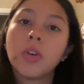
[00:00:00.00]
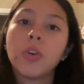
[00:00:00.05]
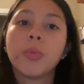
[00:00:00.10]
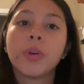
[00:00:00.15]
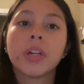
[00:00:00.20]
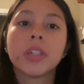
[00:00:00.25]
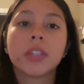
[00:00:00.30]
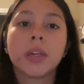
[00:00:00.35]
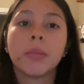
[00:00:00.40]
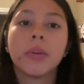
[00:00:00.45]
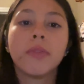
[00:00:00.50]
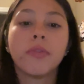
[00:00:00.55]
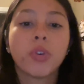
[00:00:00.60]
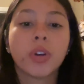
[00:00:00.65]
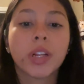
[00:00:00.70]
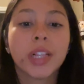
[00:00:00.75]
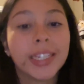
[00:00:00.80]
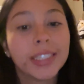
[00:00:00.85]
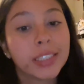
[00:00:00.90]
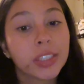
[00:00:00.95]
homework assignment for
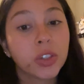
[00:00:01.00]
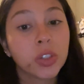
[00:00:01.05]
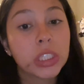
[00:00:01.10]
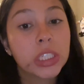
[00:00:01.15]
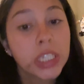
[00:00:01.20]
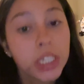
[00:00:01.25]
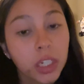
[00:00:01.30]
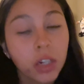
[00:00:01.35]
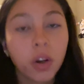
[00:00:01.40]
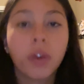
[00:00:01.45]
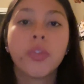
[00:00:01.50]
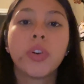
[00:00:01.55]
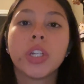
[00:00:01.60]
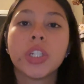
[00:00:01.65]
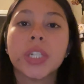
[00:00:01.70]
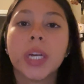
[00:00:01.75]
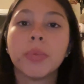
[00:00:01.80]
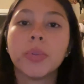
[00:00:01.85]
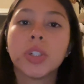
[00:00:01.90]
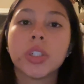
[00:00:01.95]
class 13, covering
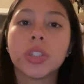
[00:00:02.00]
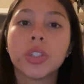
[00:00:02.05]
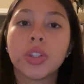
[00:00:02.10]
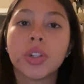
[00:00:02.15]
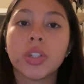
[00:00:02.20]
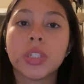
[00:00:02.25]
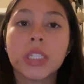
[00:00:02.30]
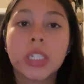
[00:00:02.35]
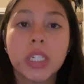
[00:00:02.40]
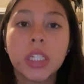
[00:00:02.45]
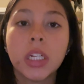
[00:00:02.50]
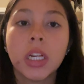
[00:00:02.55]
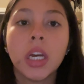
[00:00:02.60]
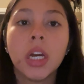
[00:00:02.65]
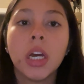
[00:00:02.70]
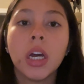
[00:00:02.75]
chapters 13.